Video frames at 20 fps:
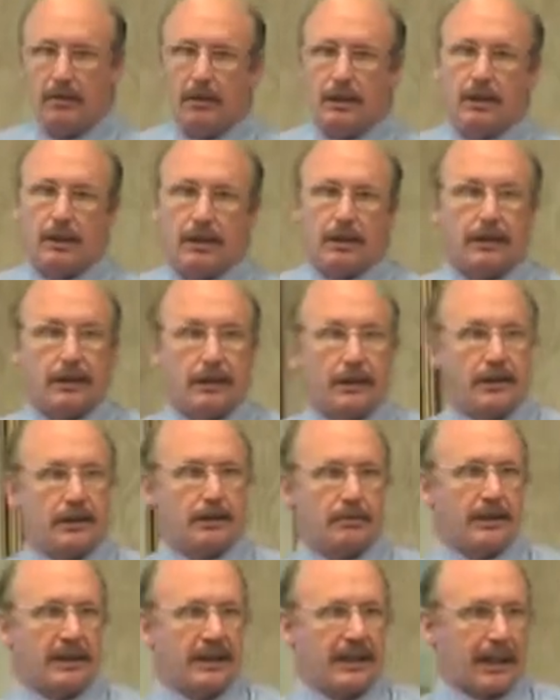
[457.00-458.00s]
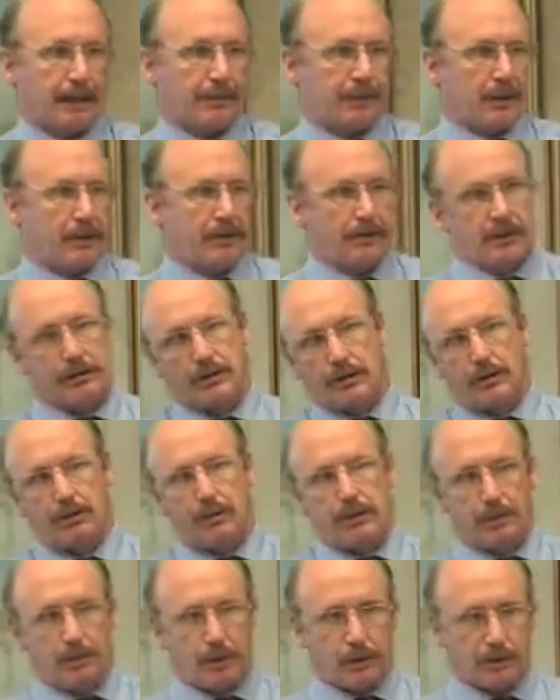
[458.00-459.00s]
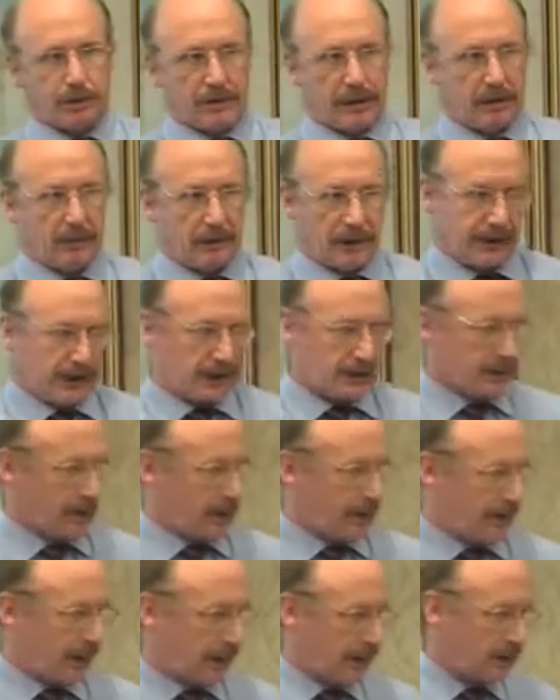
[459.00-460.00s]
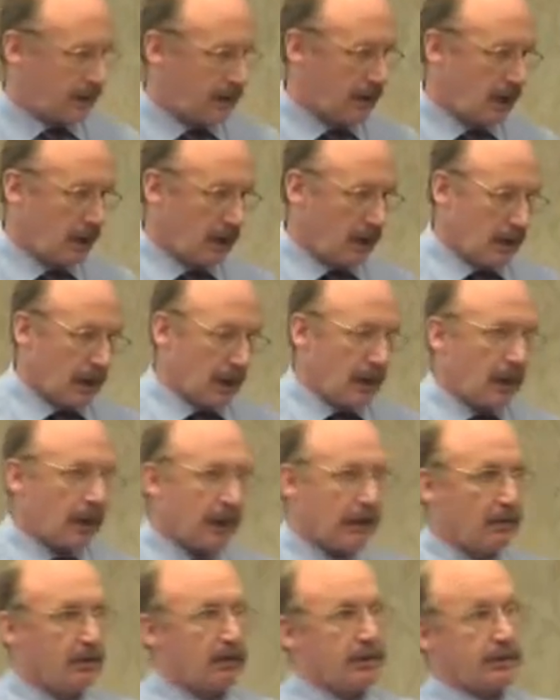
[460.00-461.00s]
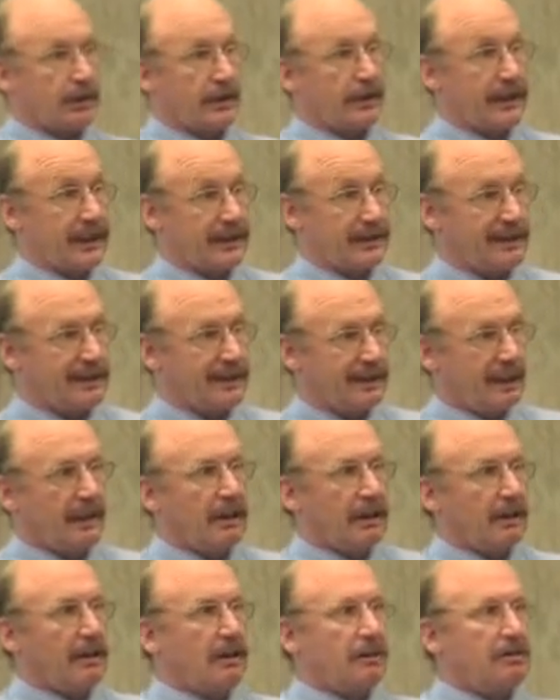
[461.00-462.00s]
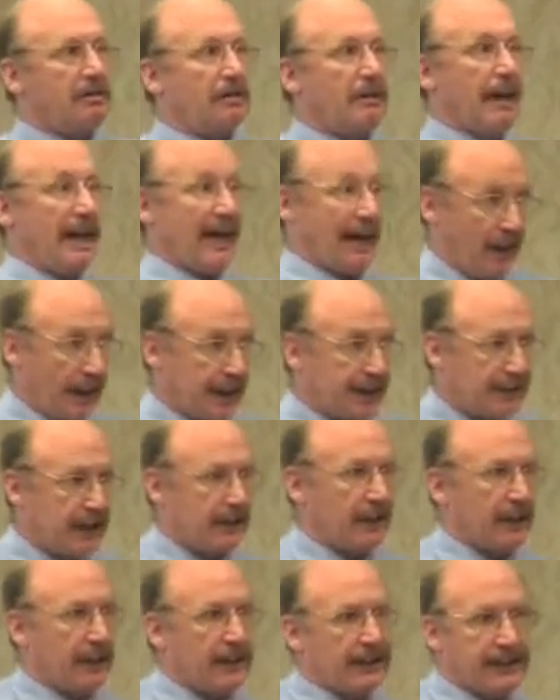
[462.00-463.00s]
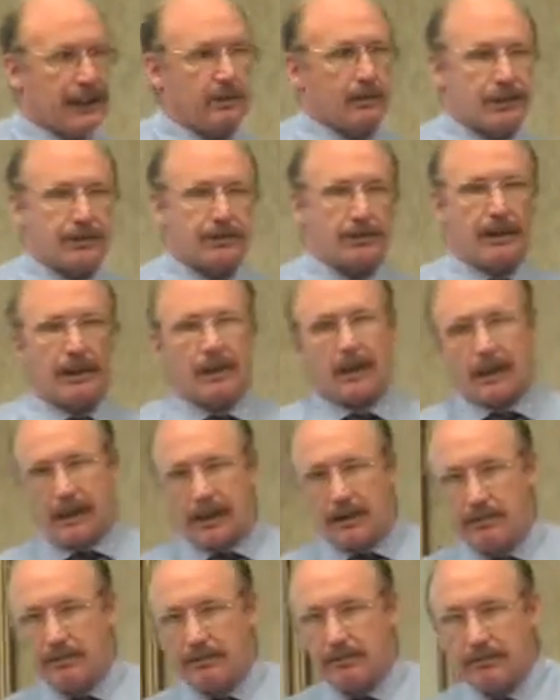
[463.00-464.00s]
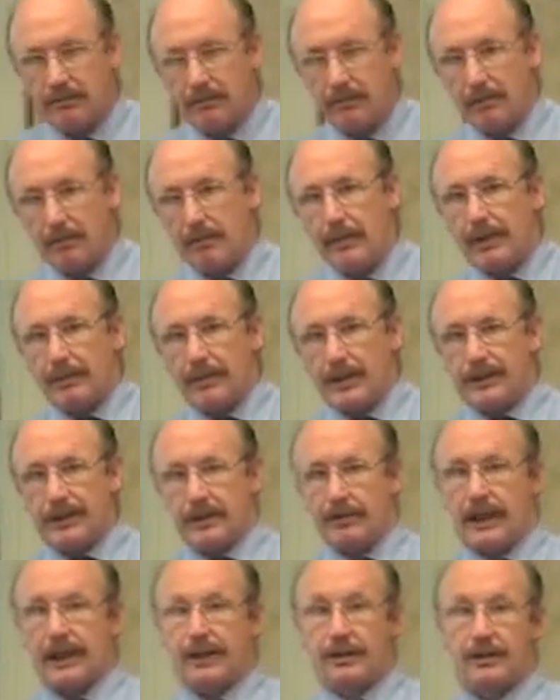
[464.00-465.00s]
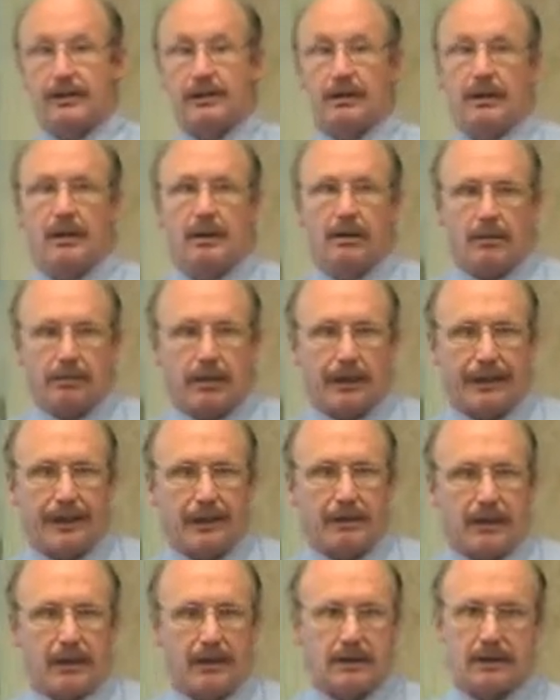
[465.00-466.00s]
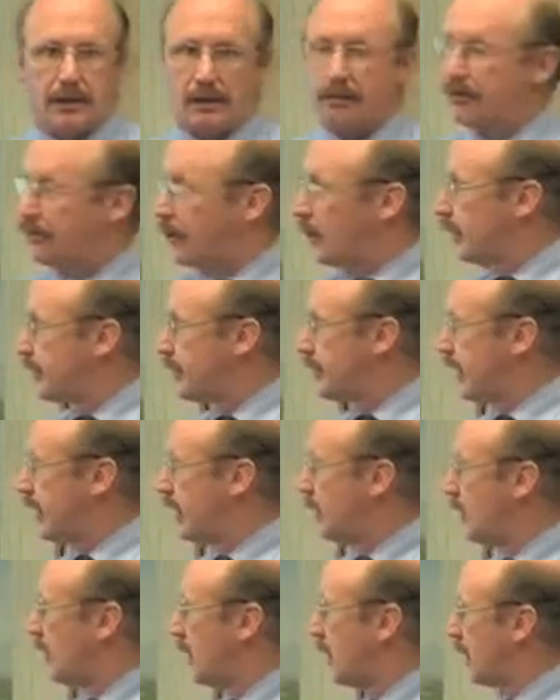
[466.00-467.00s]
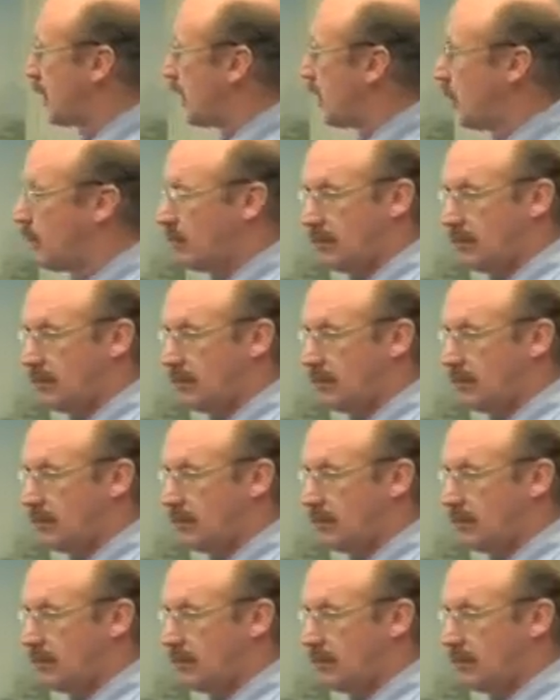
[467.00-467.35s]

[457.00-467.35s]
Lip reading: work. You need to be captain of the school sports team and things like this. And you also need to ideally demonstrate a commitment to medicine by doing some volunteer work